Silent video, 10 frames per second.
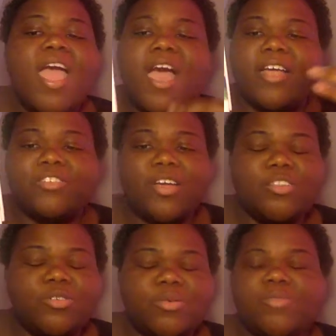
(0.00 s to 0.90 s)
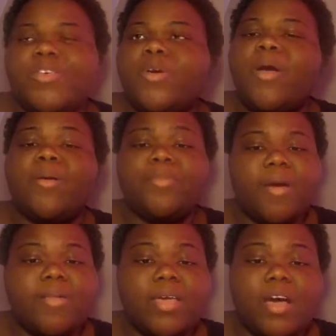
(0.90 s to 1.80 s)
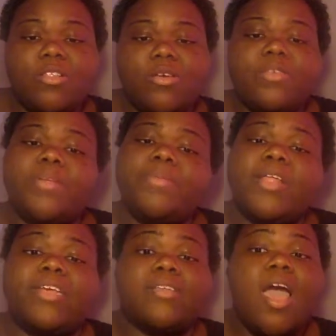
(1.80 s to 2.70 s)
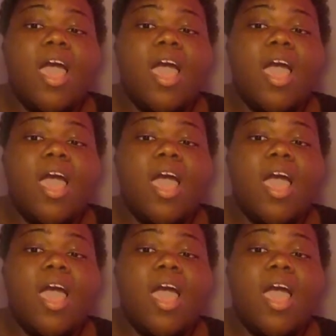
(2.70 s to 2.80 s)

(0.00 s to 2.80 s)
I tried to do a review. I'm probably all over the place.